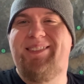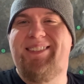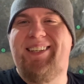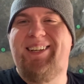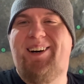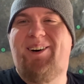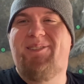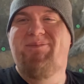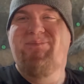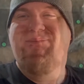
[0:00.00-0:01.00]
See y'all.
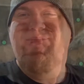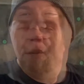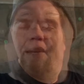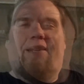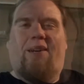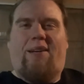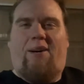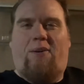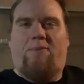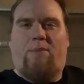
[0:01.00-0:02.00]
Well, hey there,
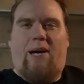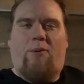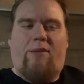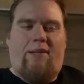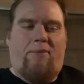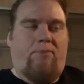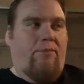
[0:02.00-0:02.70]
y'all. Back with you.